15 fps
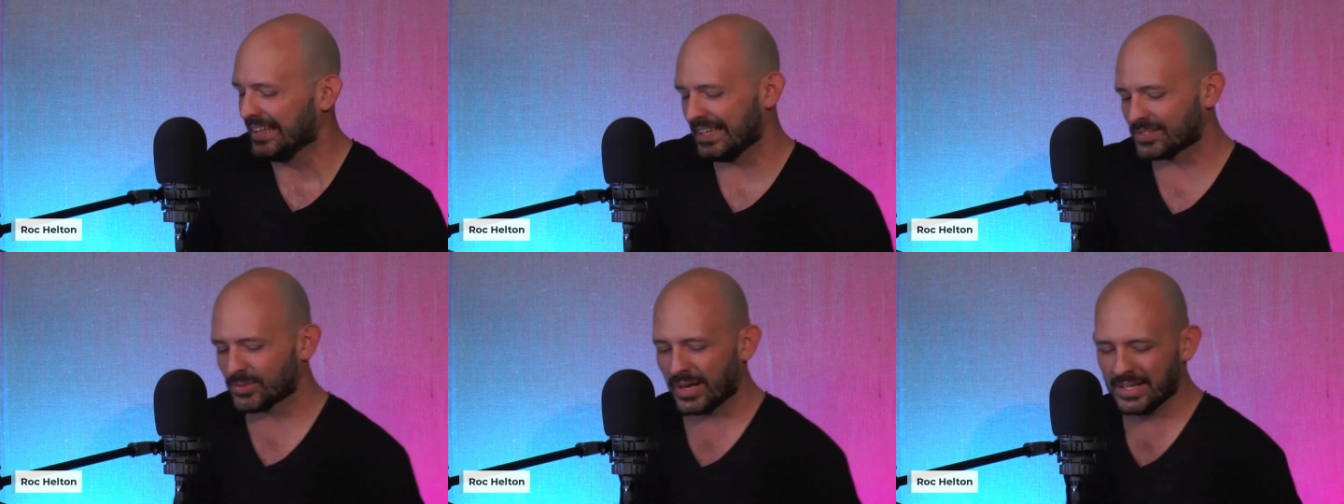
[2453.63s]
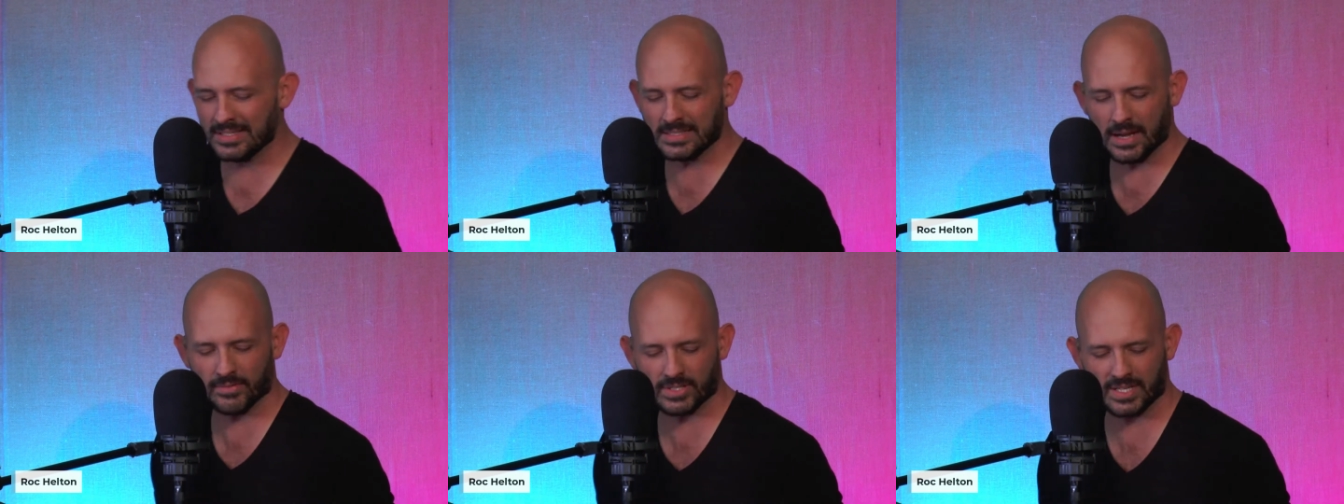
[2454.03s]
That's right.
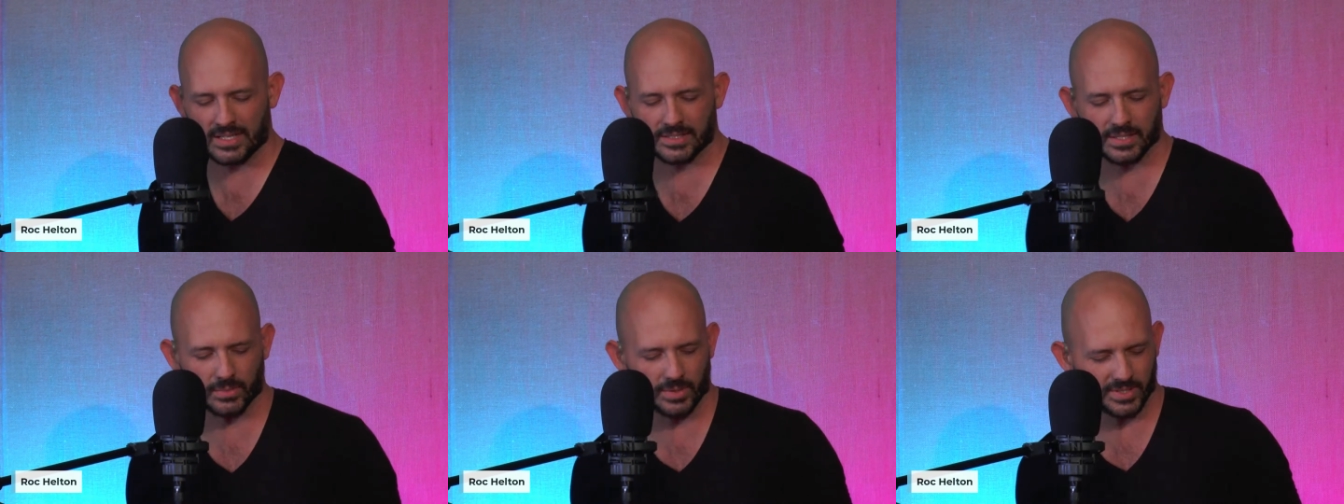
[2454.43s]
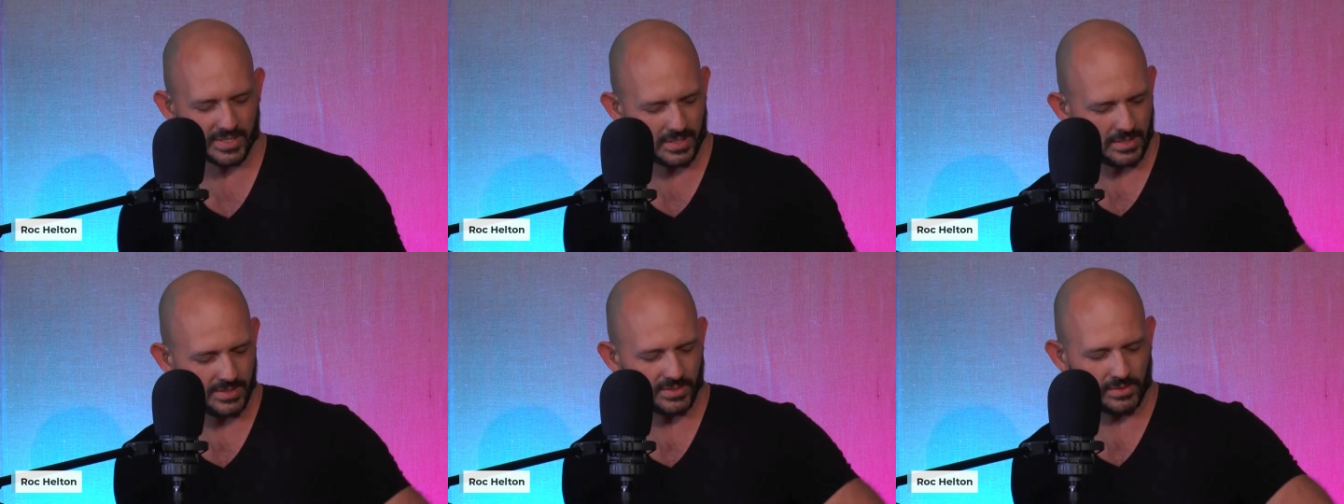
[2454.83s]
He's never tasted
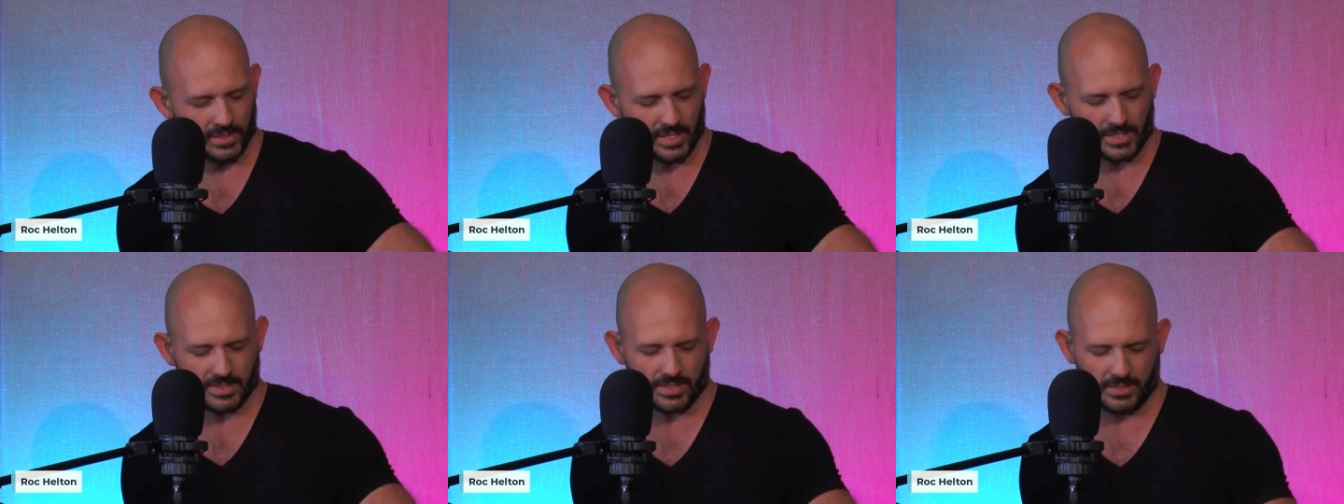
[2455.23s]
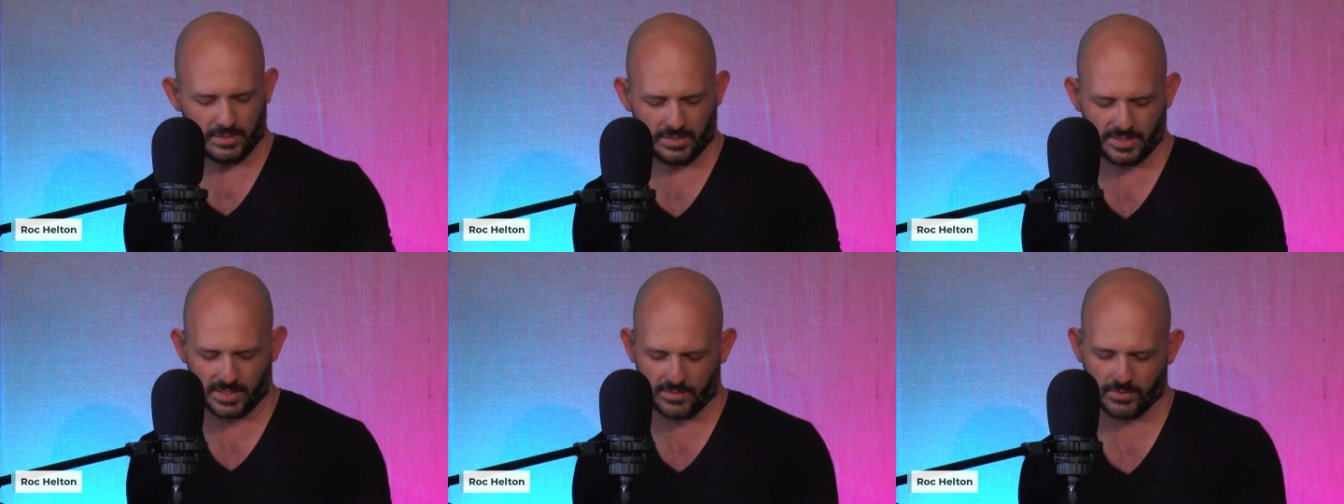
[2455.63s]
whiskey. He's only 19.
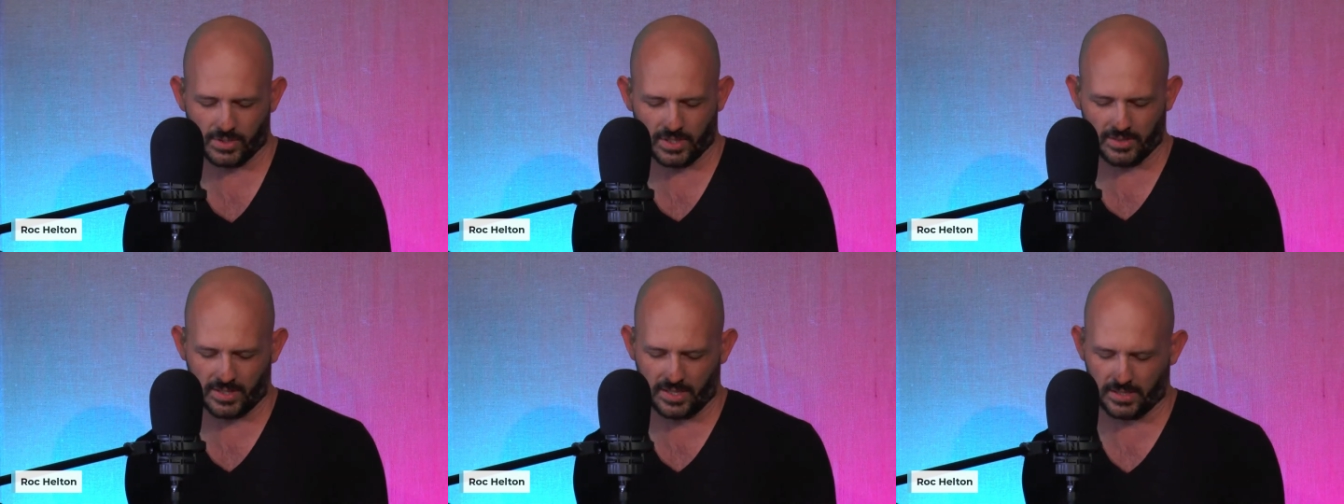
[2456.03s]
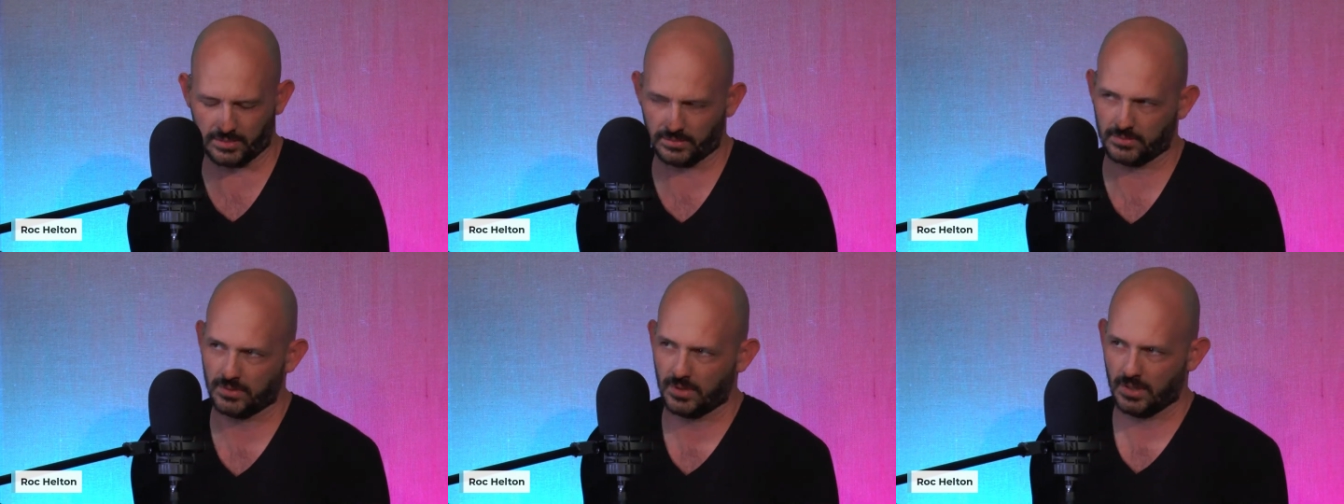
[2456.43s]
He's never done that,
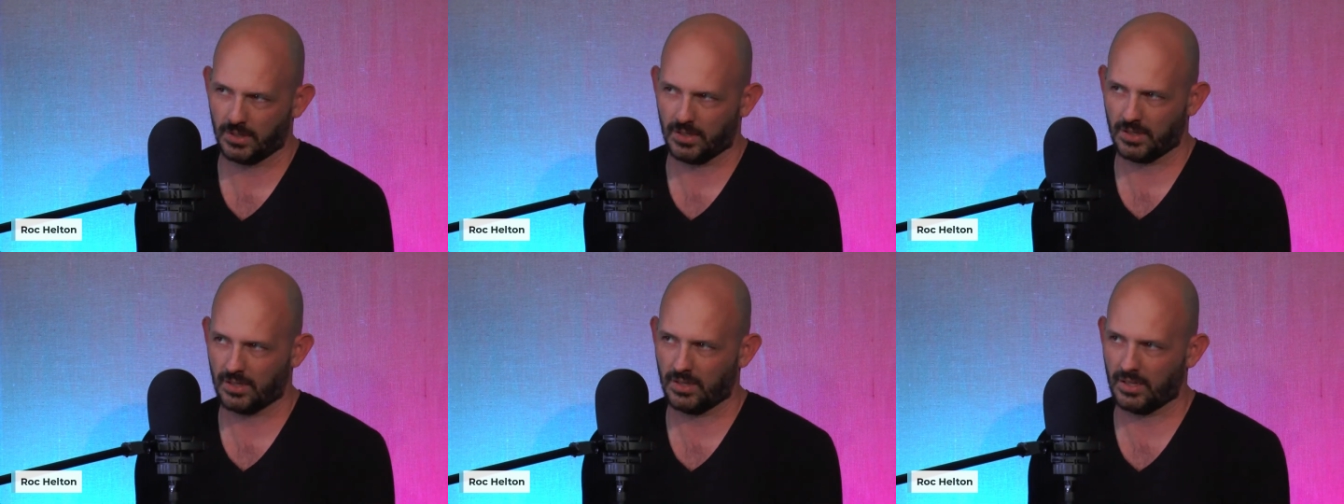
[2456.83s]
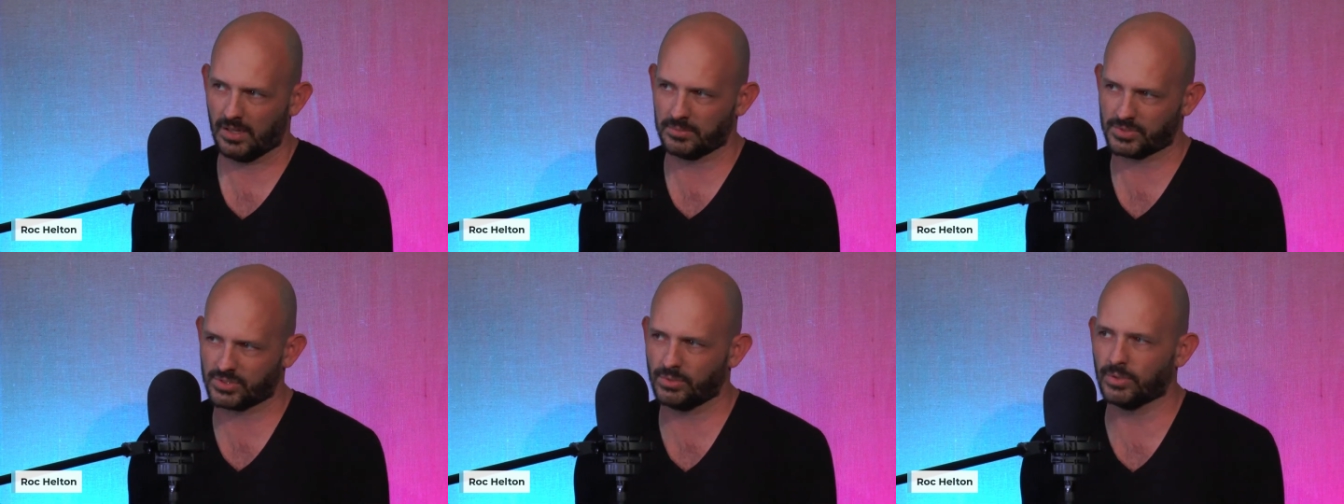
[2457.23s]

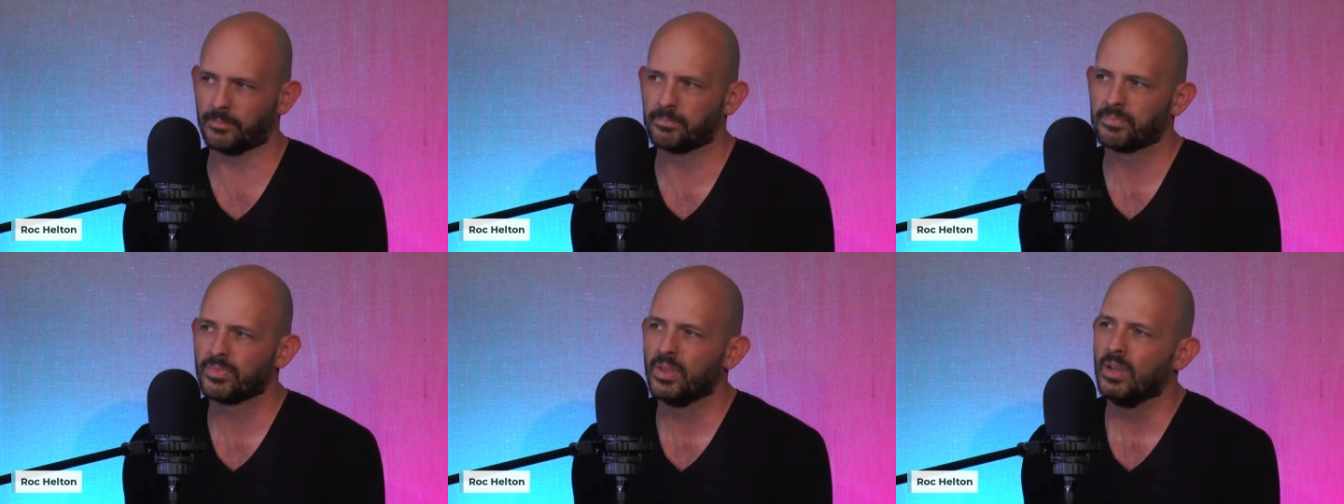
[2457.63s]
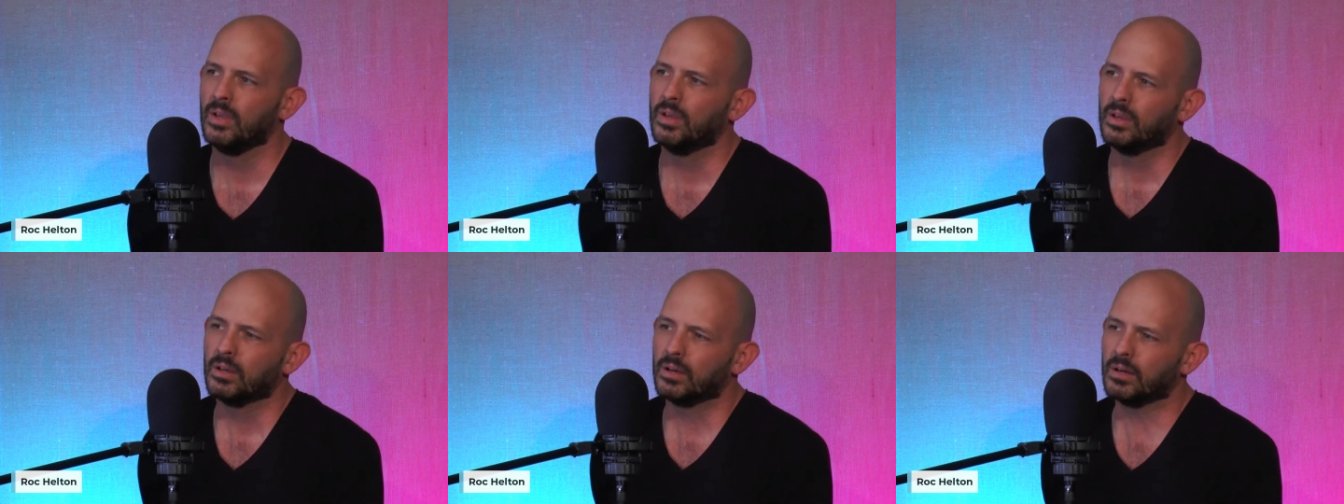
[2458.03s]
I'm sure.
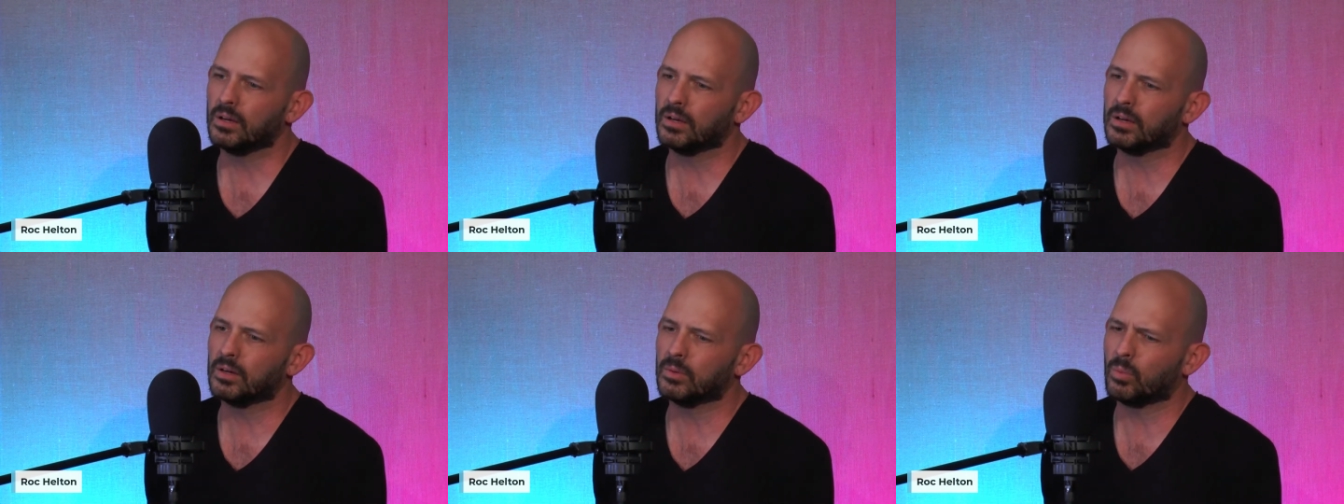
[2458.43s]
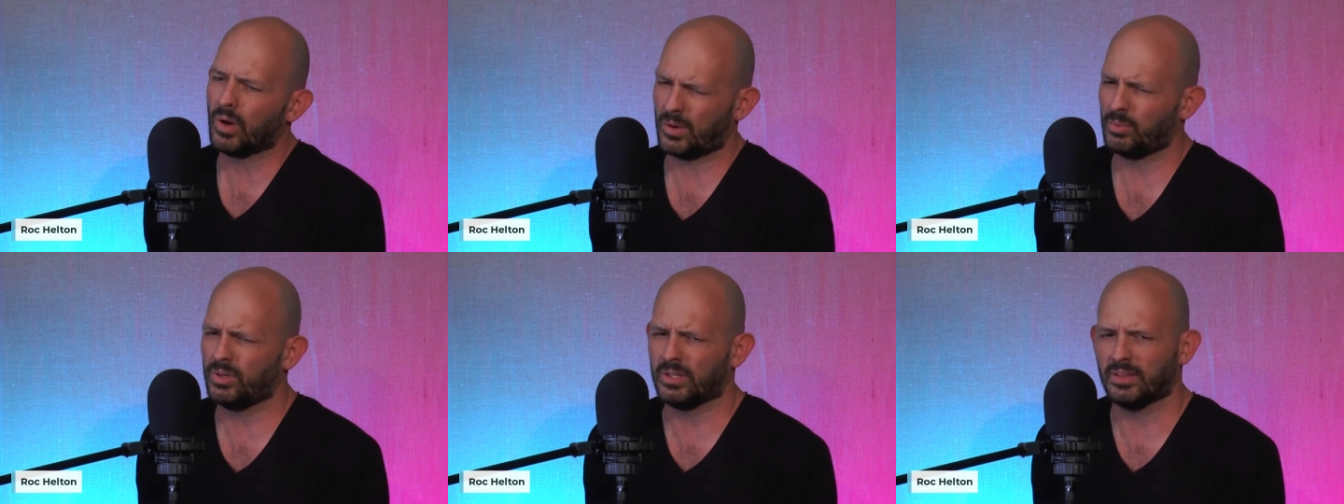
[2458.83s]

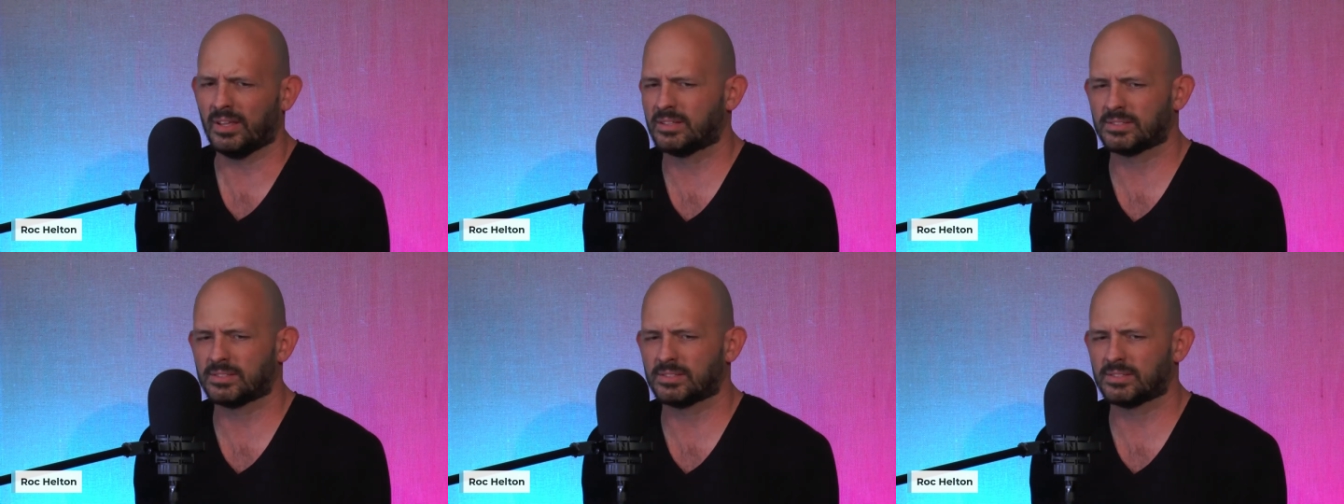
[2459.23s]
Why would he?